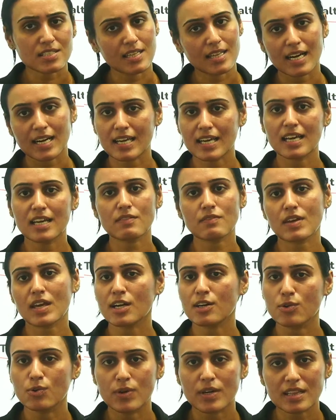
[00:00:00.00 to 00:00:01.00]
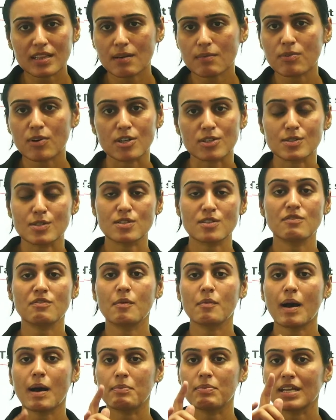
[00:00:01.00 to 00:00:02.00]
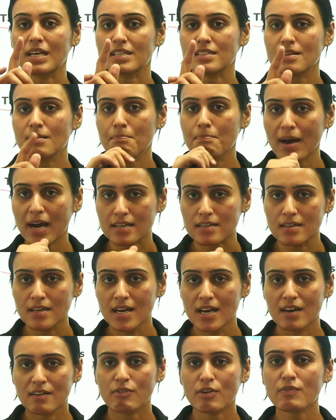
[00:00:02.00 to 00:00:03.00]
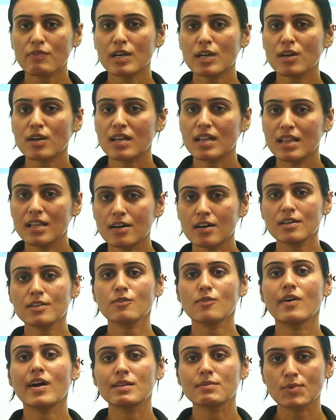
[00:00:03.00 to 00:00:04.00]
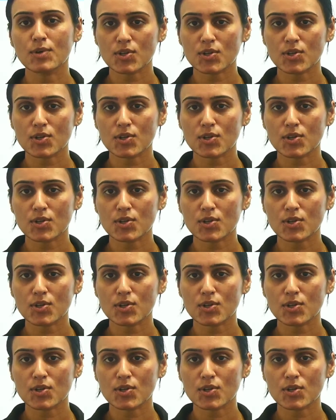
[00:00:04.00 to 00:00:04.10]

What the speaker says: Again, we are doing the process of evaporation, but we will learn one more